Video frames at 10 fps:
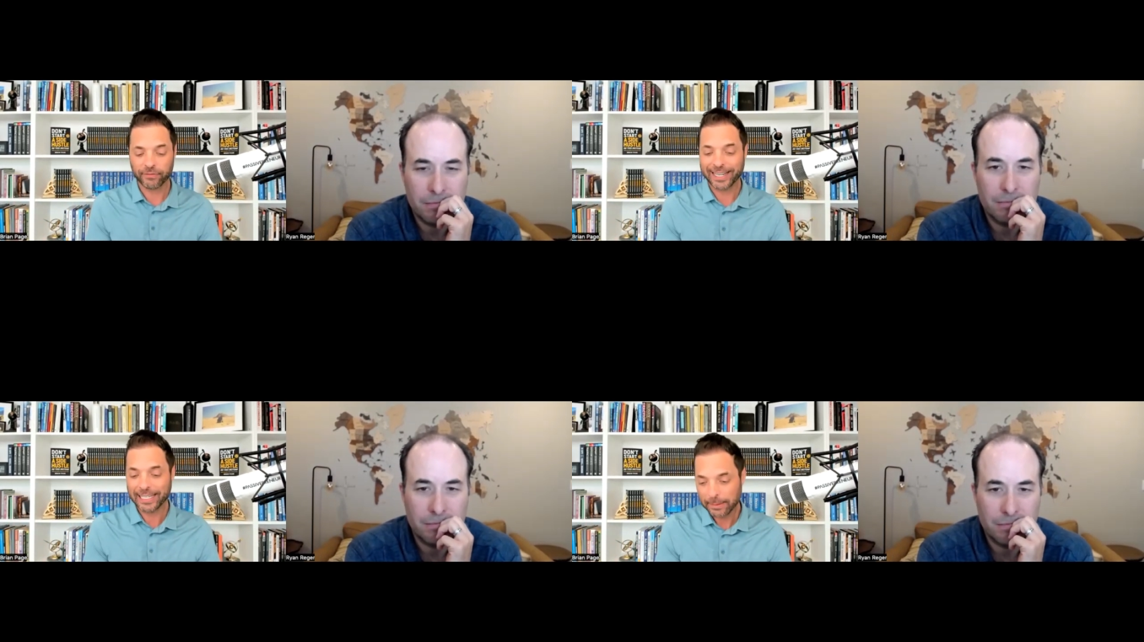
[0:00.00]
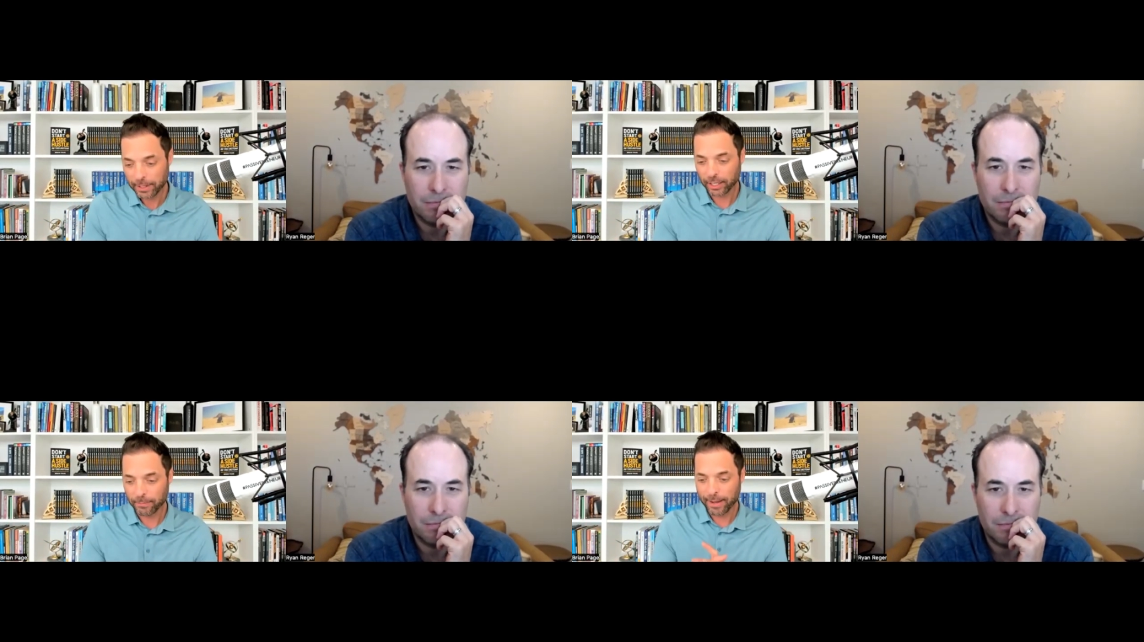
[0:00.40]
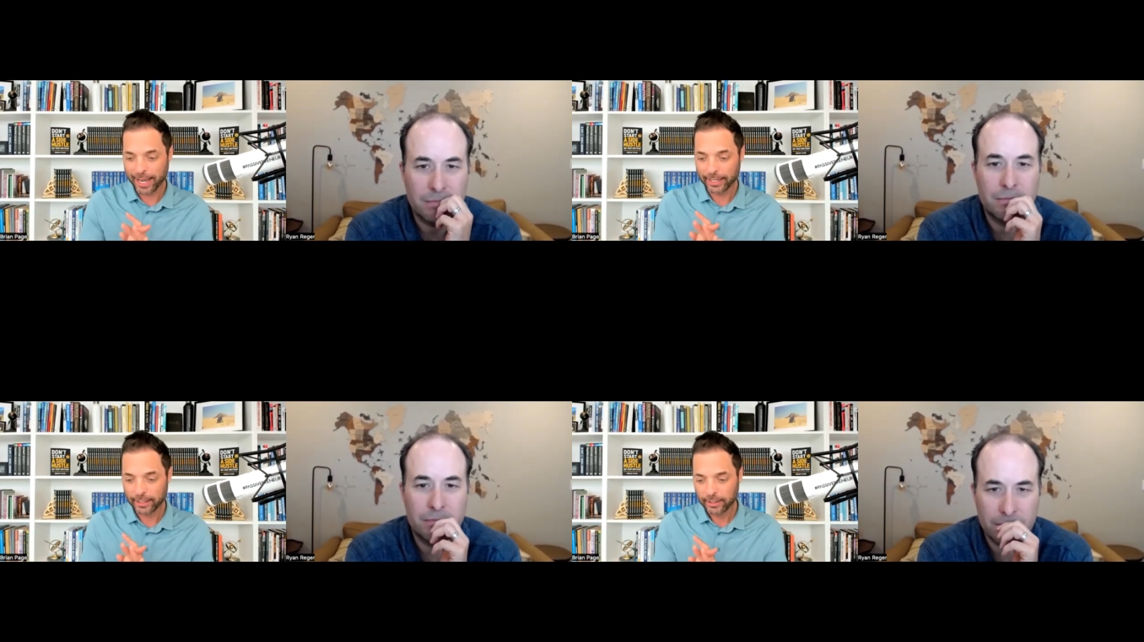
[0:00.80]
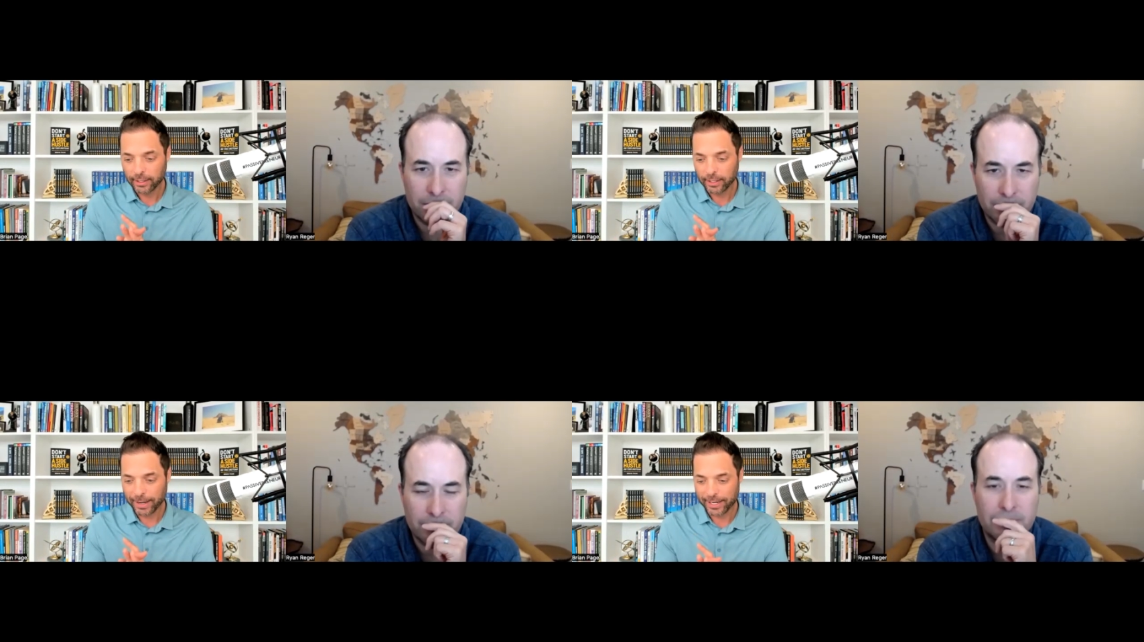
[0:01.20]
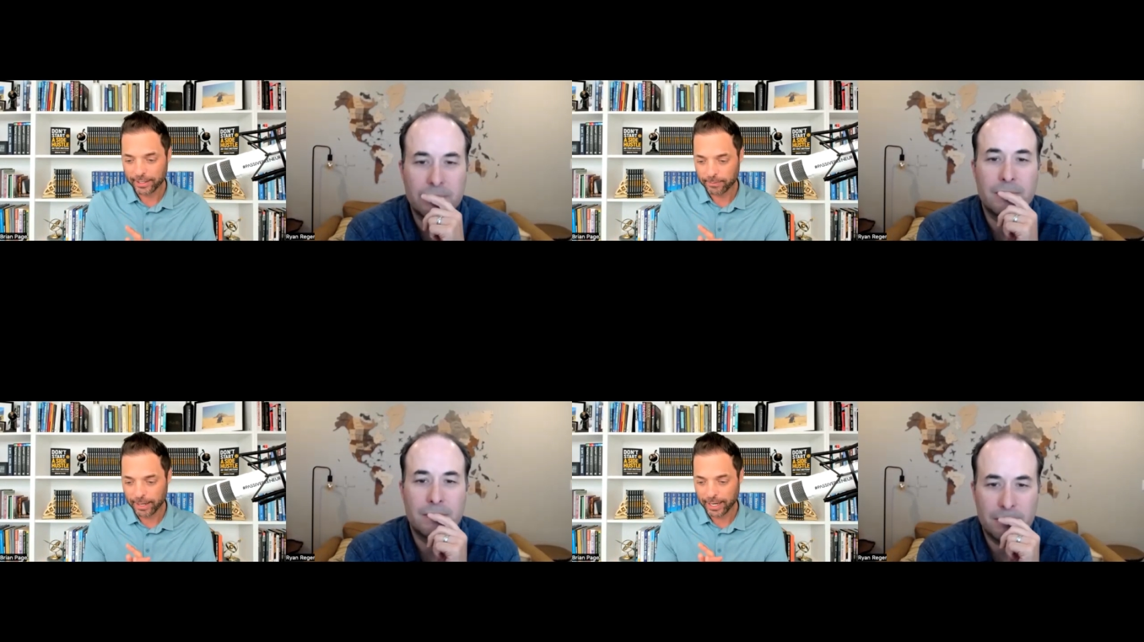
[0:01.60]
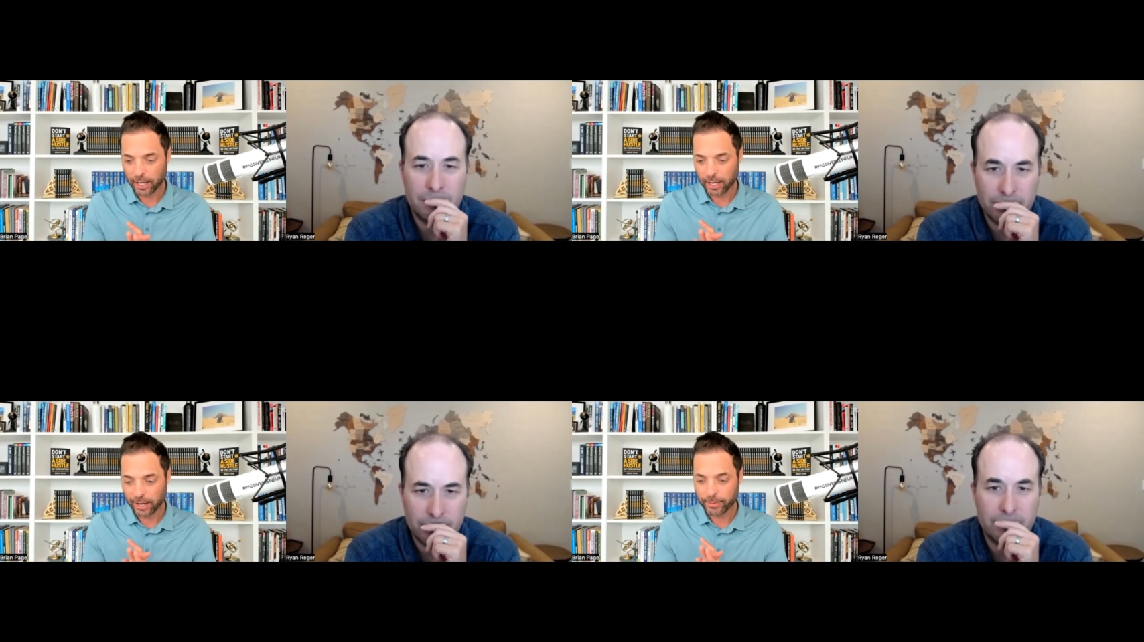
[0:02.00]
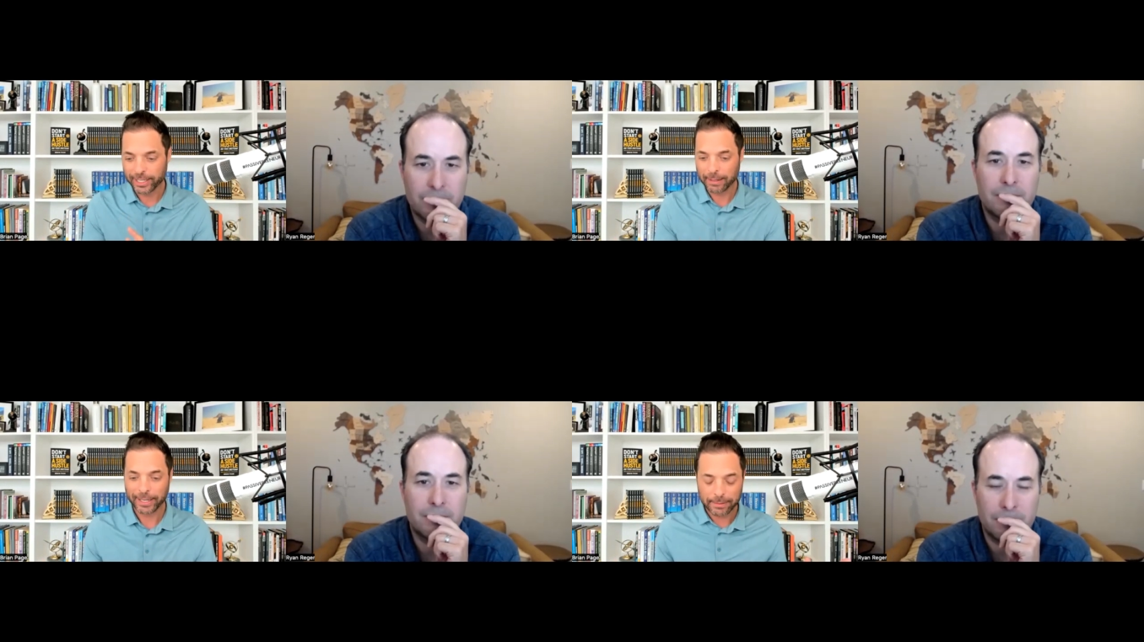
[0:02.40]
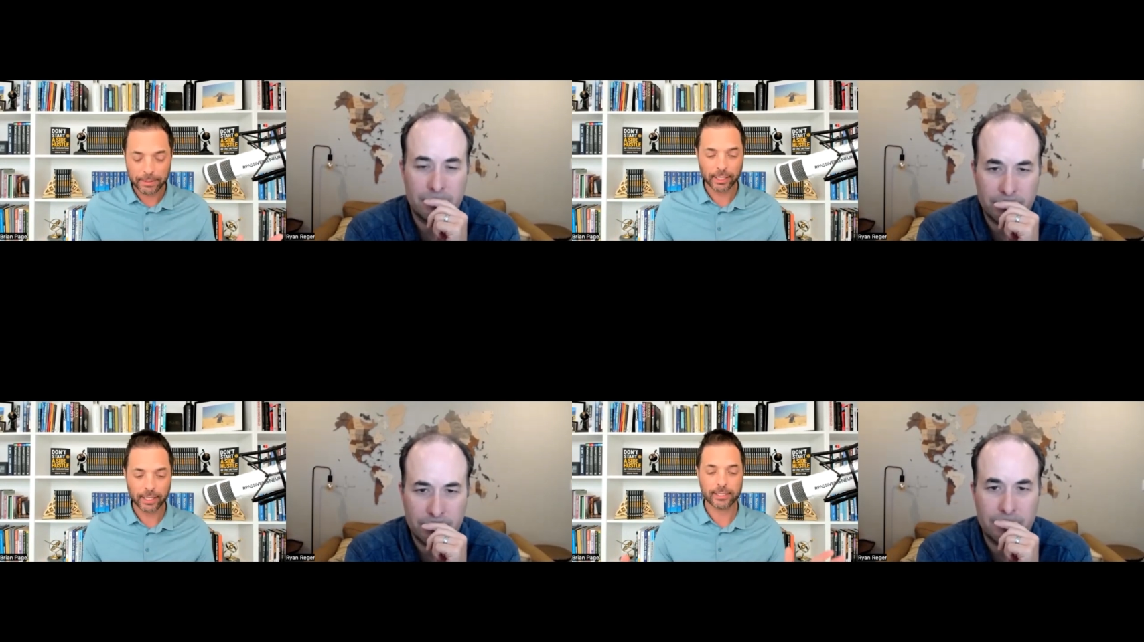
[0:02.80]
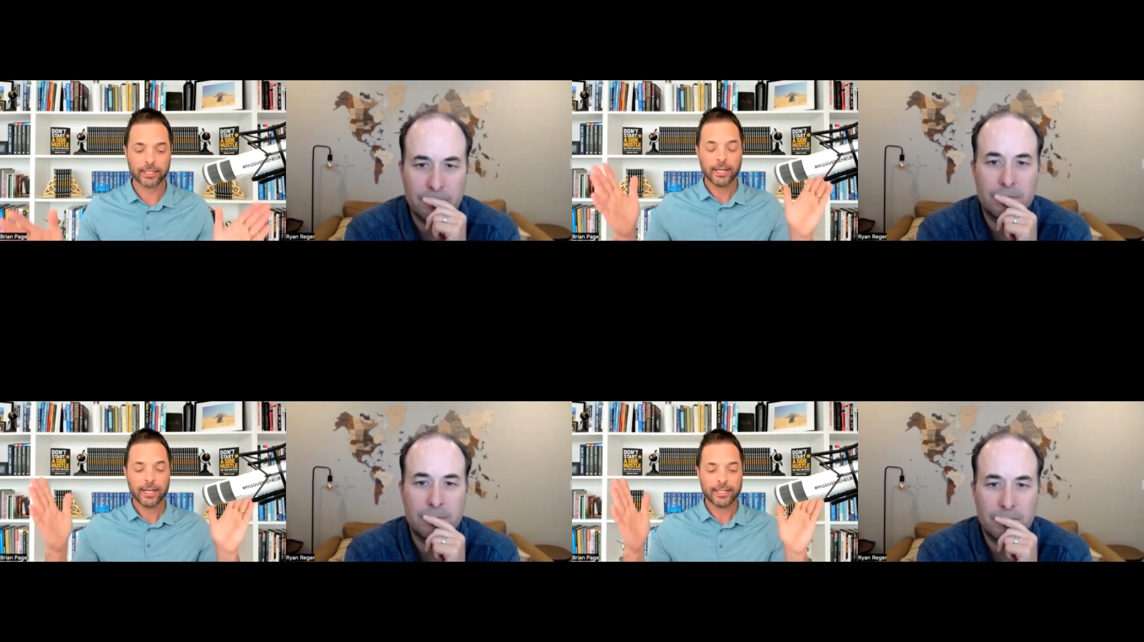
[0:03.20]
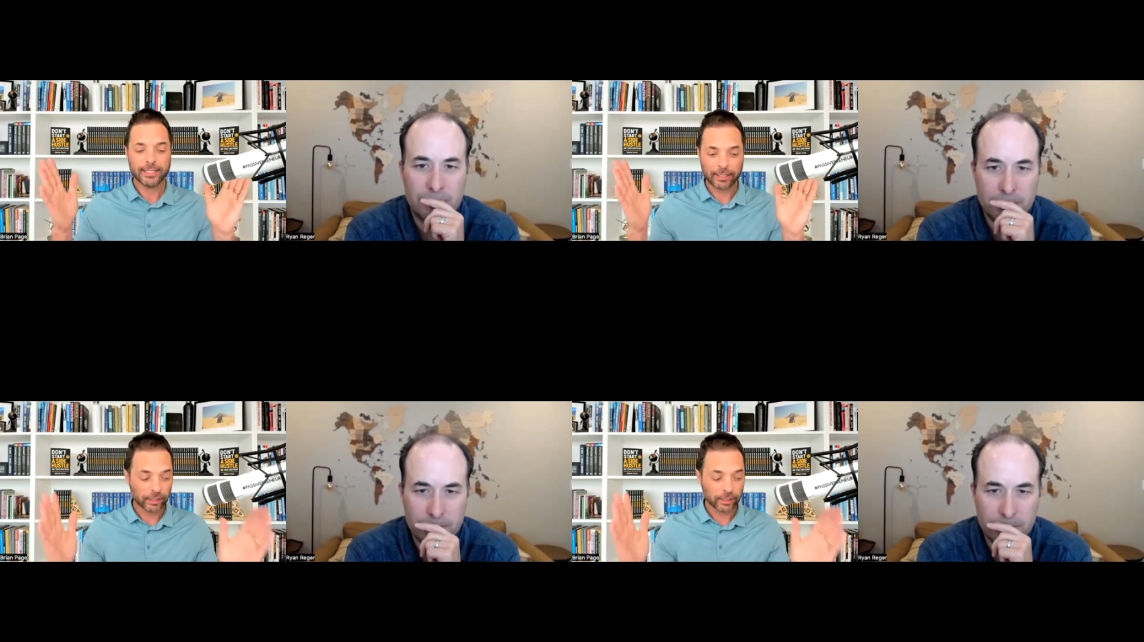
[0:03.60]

Speaker 1: if I email my my my everybody on my email list and say,